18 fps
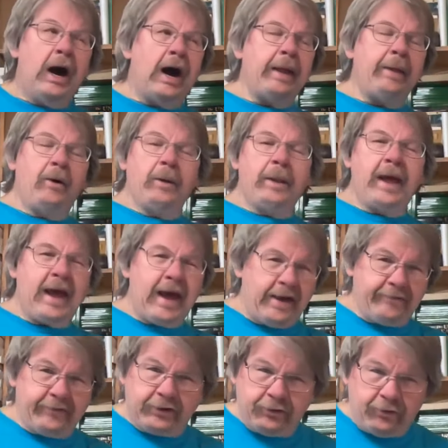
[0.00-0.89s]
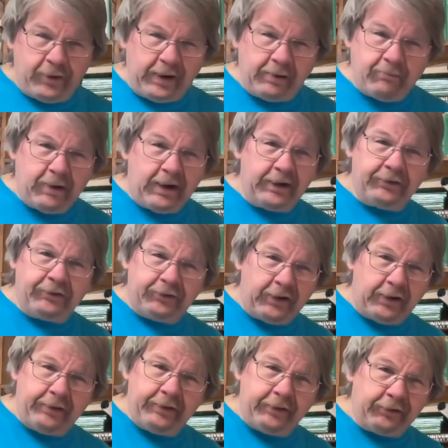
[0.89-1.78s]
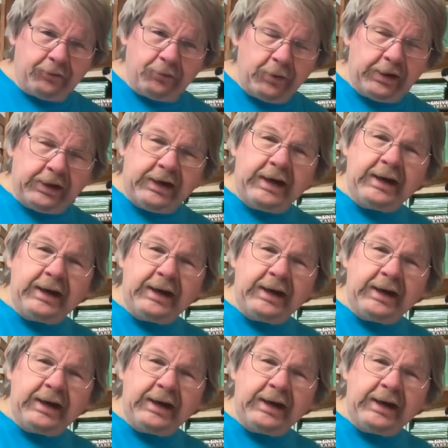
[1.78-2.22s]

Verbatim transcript: I don't have a correct mindset this week.